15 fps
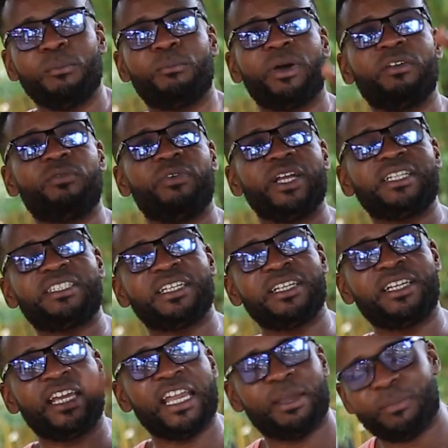But
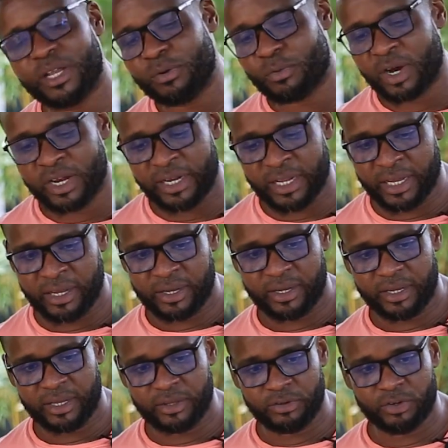Vincent came in one day
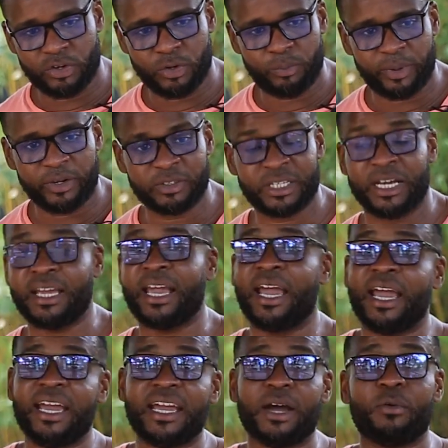in the group and was like,
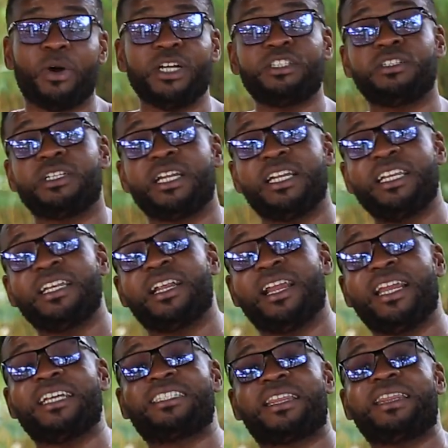hey, I want you to li
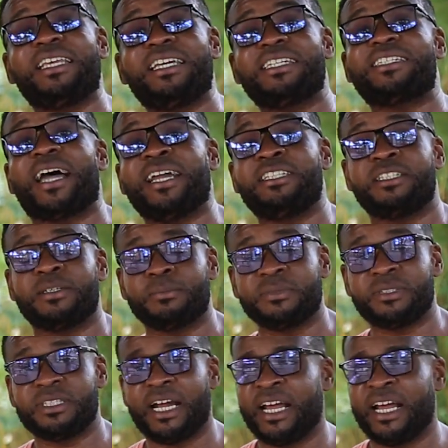list these items.